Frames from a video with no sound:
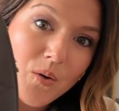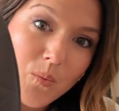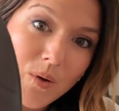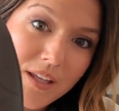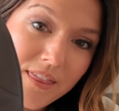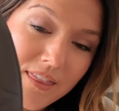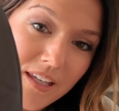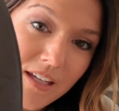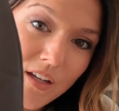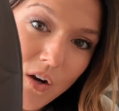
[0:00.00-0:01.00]
with
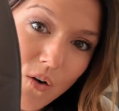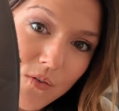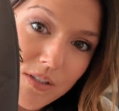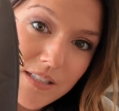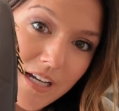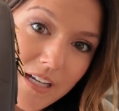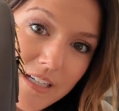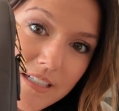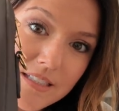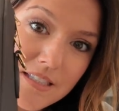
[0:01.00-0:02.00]
the
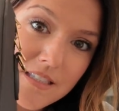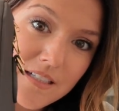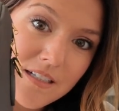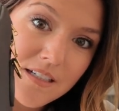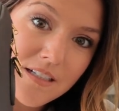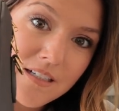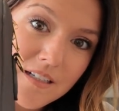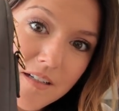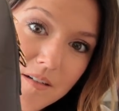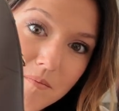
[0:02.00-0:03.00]
oversized
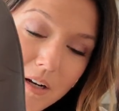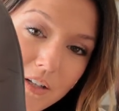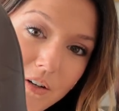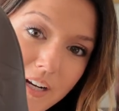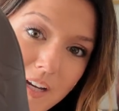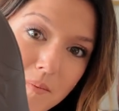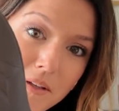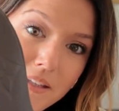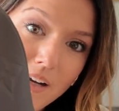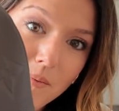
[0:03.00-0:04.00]
monogram
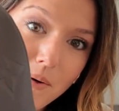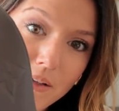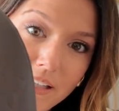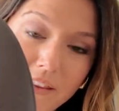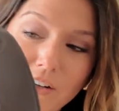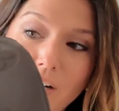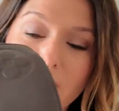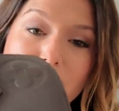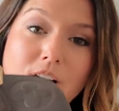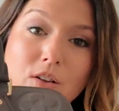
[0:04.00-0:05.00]
in the Empreinte leather
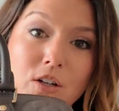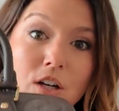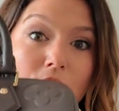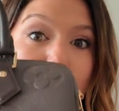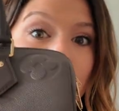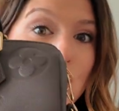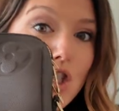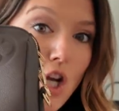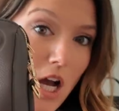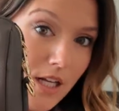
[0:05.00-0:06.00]
in the color
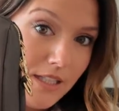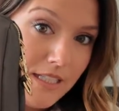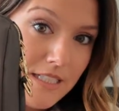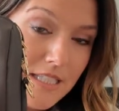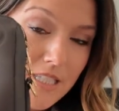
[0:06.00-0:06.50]
Chocolate.